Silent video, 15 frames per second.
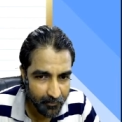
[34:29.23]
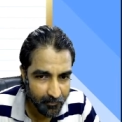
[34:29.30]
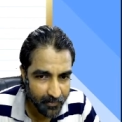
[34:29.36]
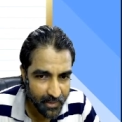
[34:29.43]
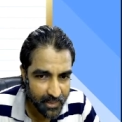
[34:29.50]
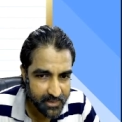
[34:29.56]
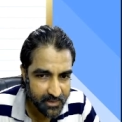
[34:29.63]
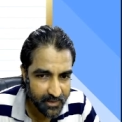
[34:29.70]

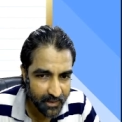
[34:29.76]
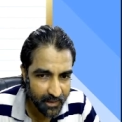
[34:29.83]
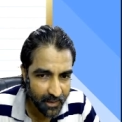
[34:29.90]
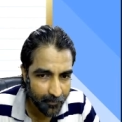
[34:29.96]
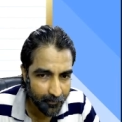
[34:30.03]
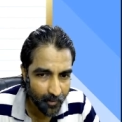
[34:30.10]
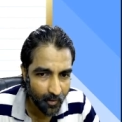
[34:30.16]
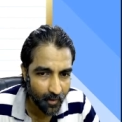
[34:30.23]
plus D
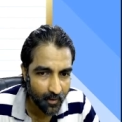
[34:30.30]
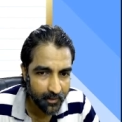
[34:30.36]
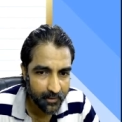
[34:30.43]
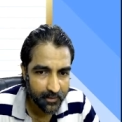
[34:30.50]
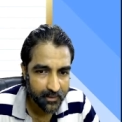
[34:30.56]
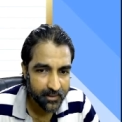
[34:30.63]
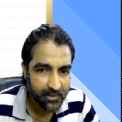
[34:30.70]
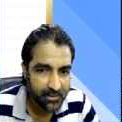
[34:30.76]
upon
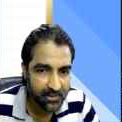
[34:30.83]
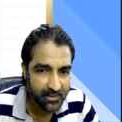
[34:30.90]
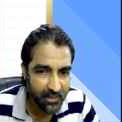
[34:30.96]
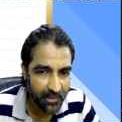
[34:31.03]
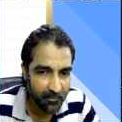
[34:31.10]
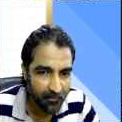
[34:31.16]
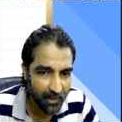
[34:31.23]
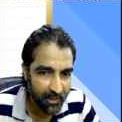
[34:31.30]
C
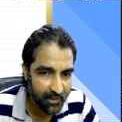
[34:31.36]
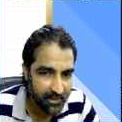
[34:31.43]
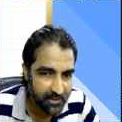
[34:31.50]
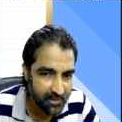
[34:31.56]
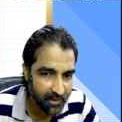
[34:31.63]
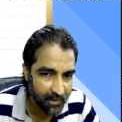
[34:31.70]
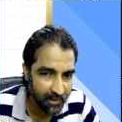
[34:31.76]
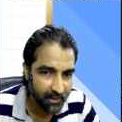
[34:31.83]
minus
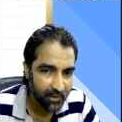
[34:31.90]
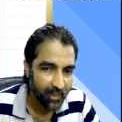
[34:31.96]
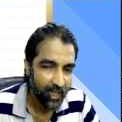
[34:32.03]
D,